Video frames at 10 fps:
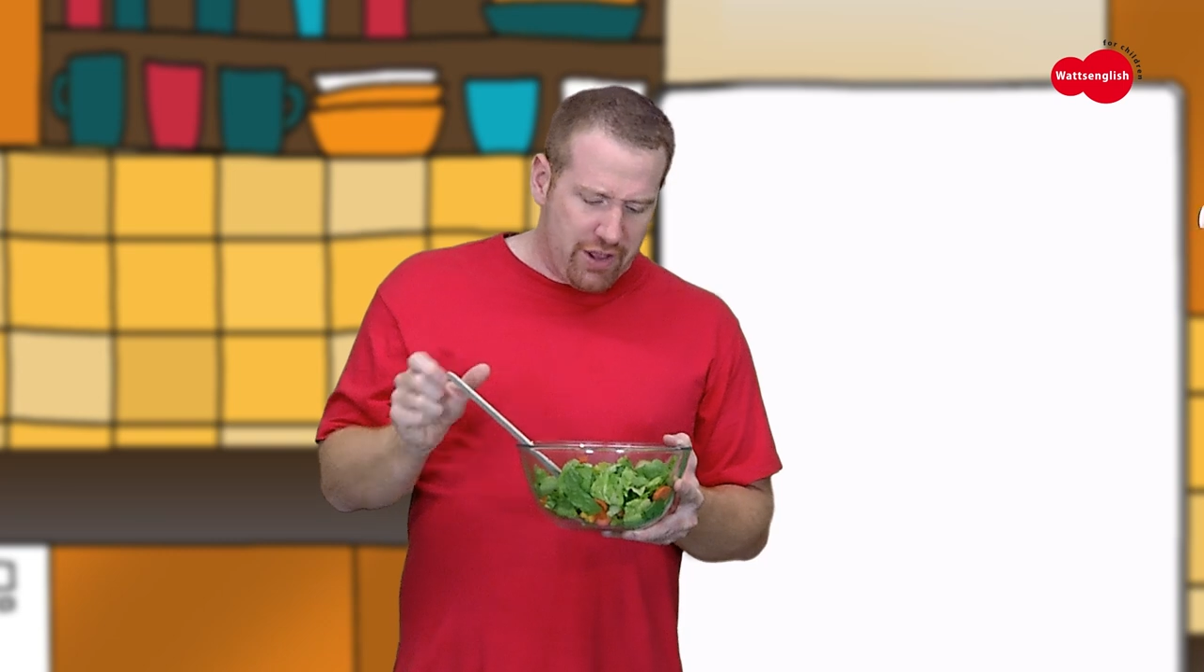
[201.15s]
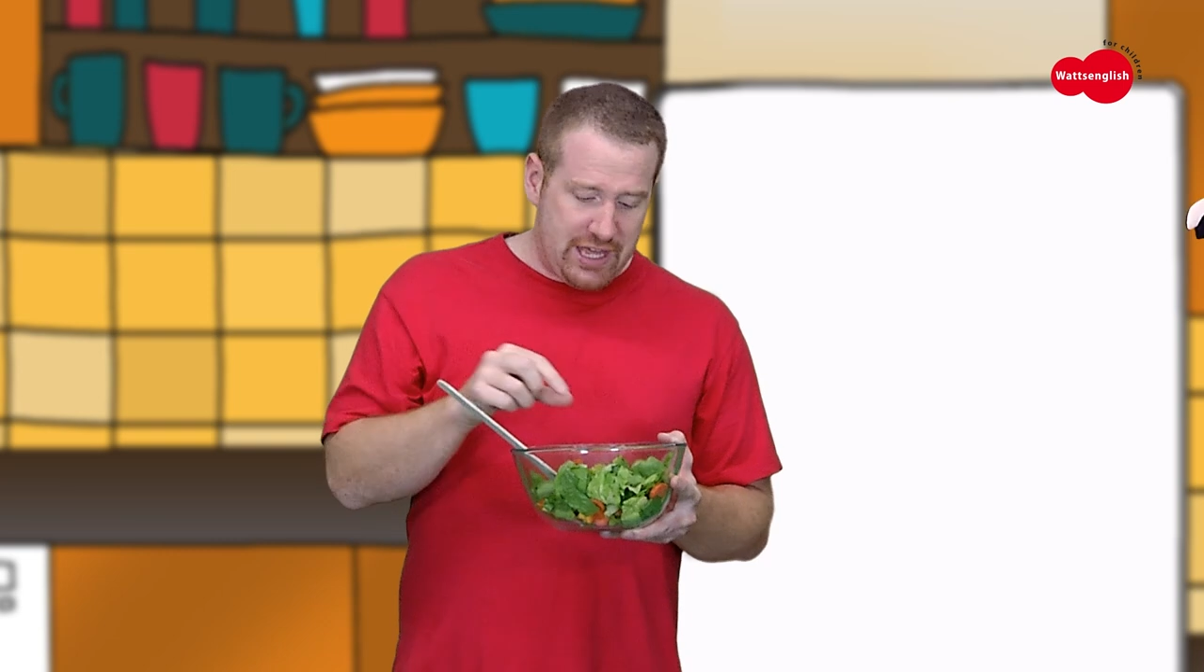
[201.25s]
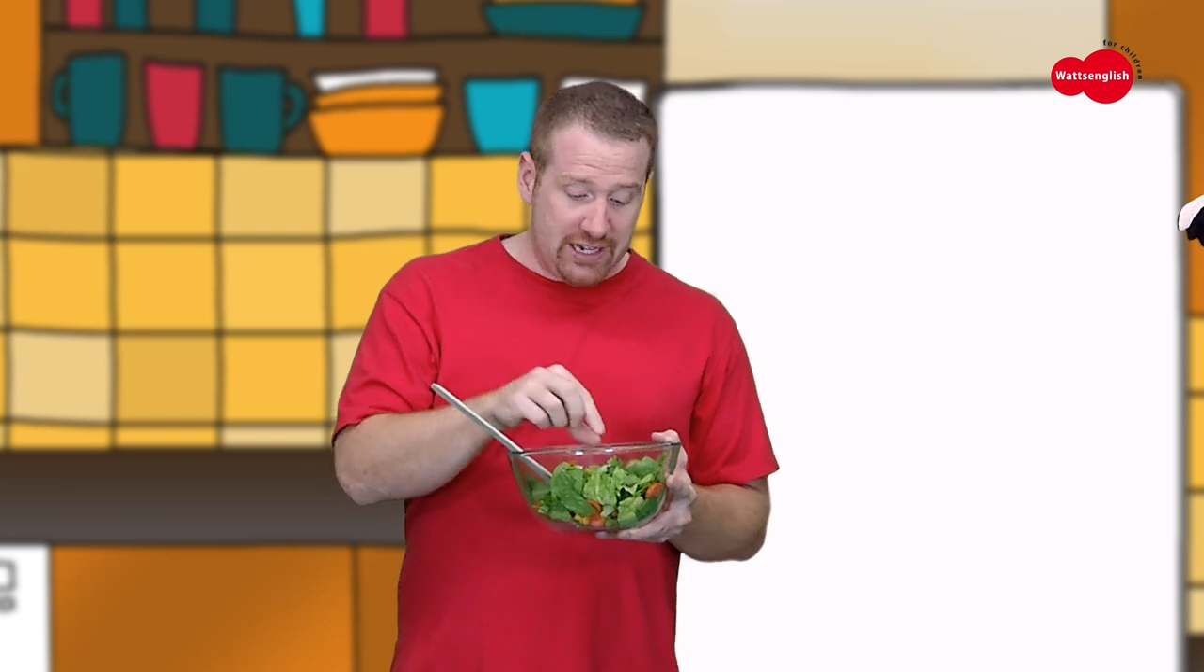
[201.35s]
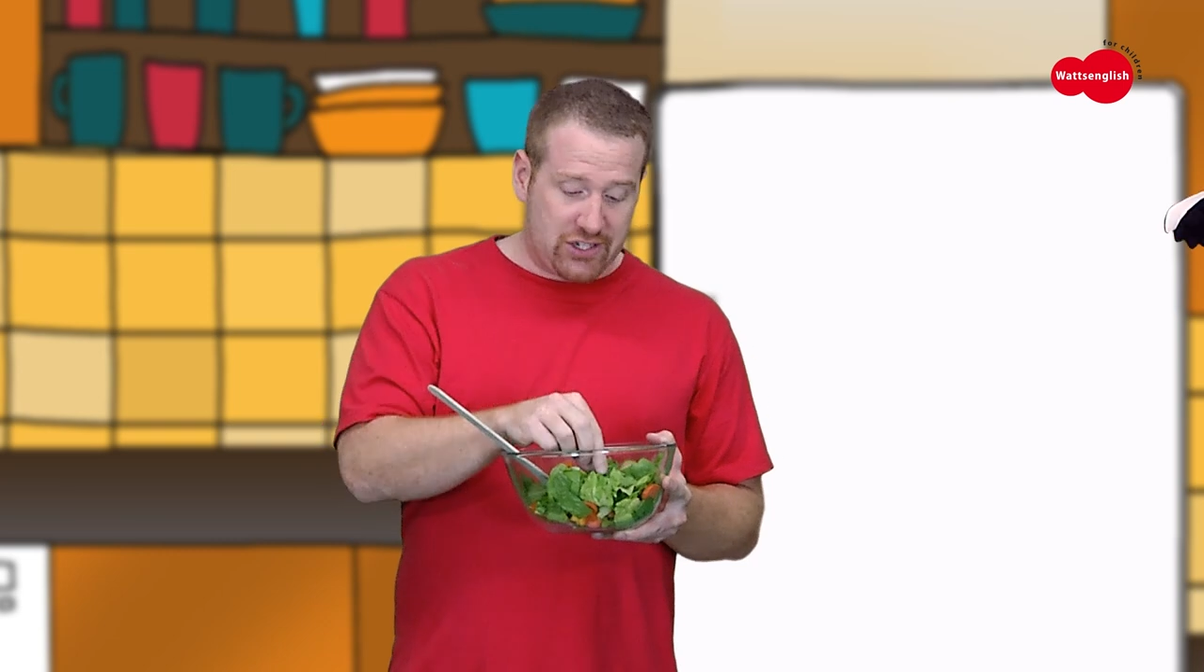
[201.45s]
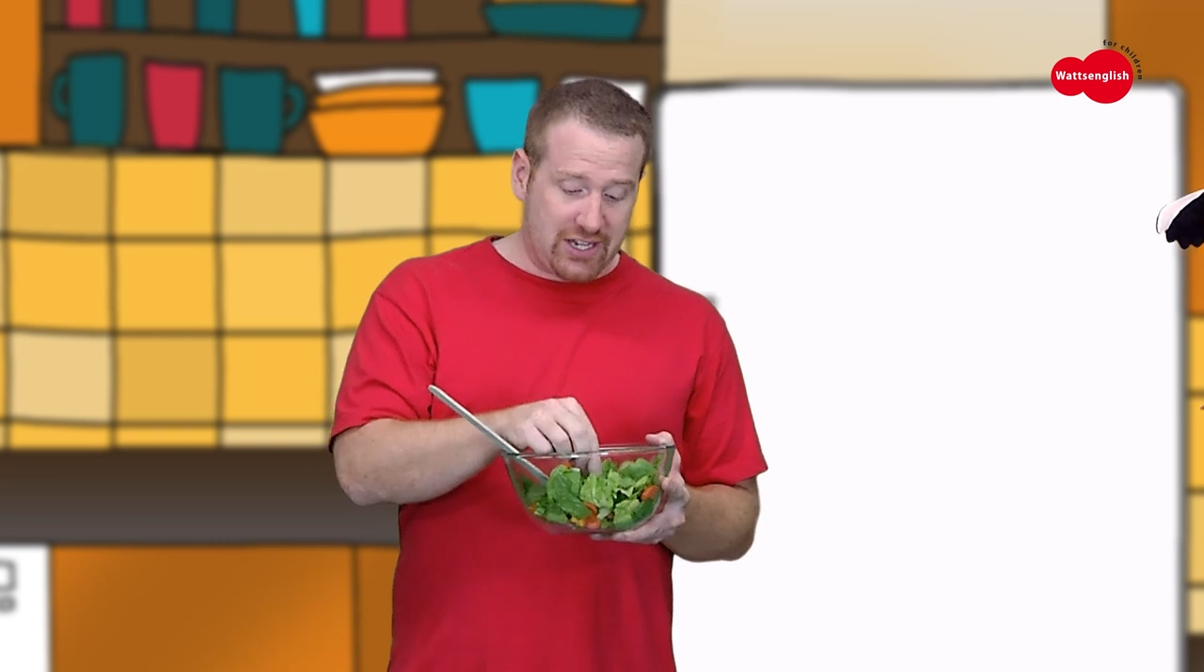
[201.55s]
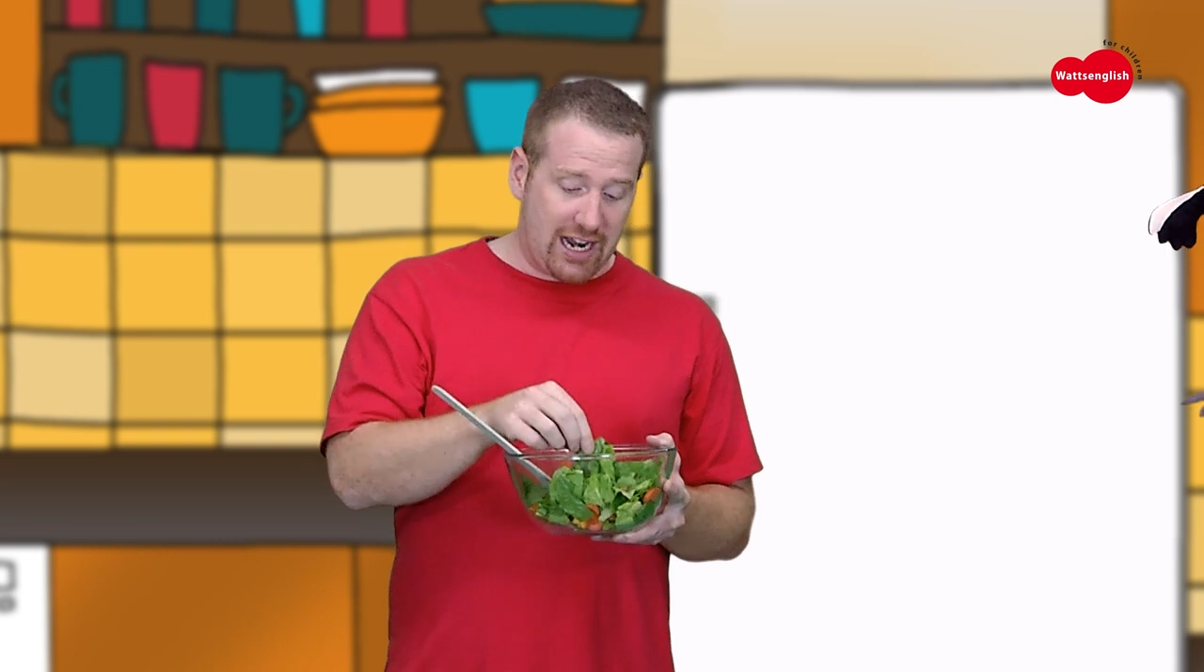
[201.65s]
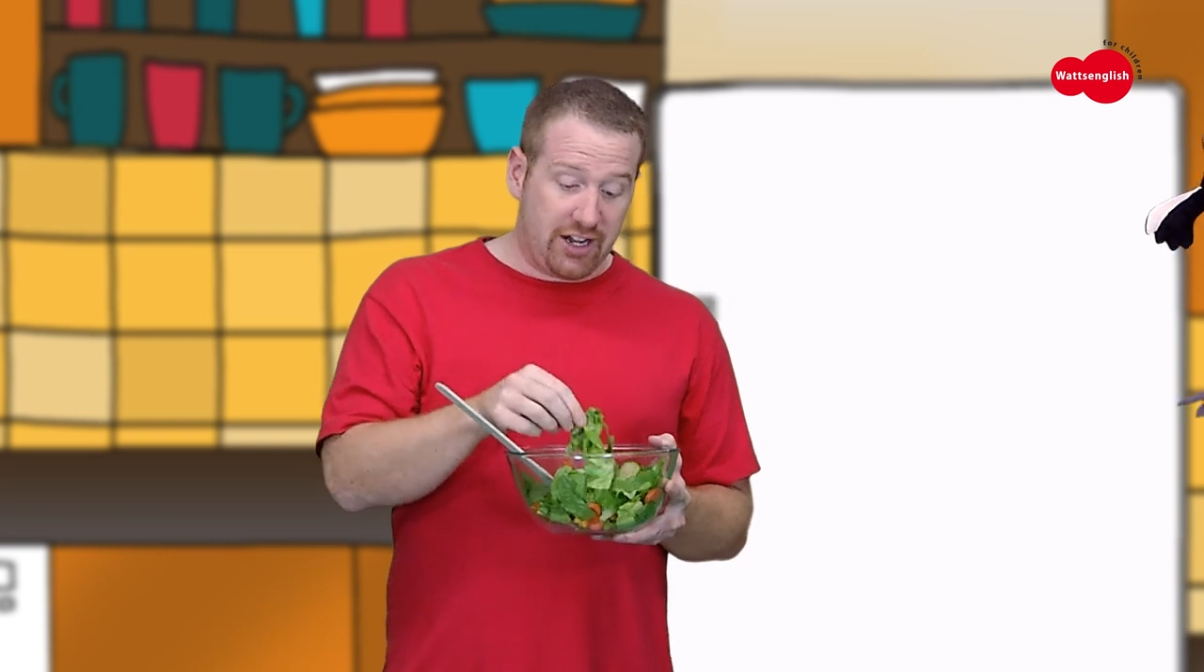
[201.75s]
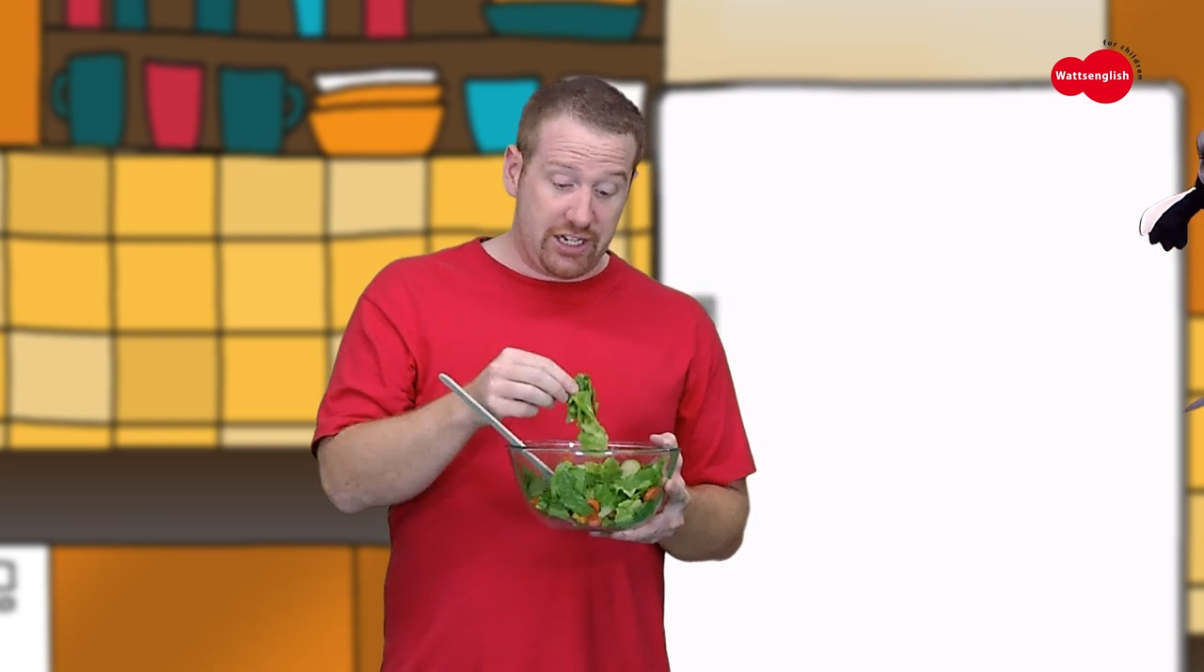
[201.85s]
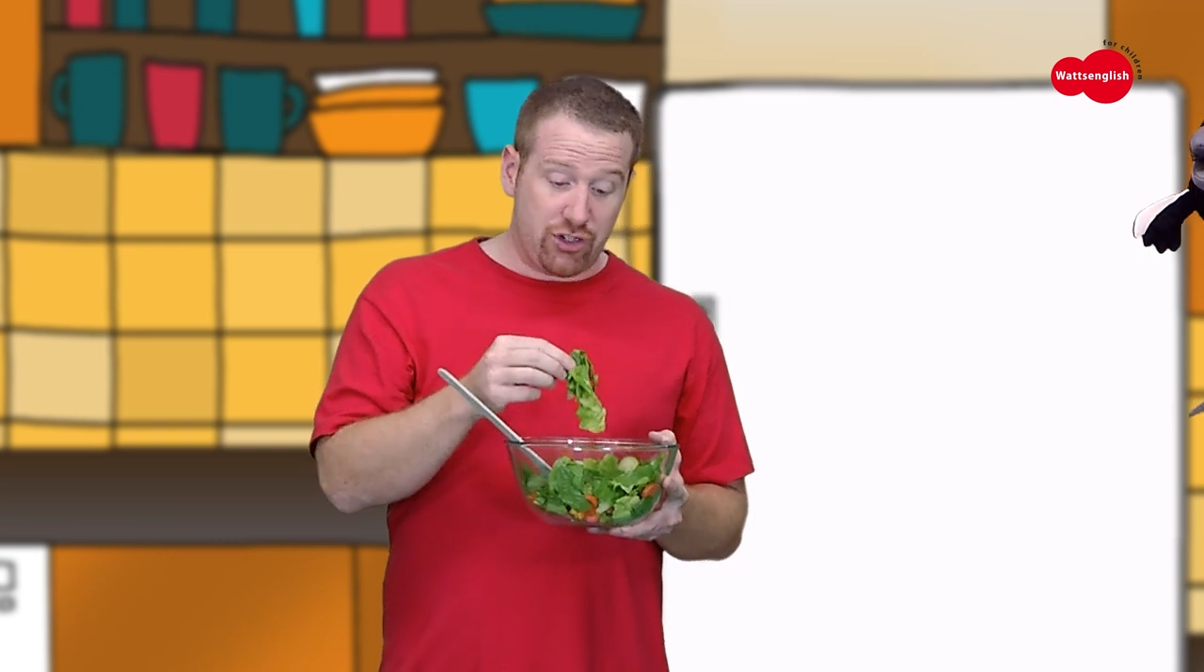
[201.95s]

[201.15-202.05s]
this salad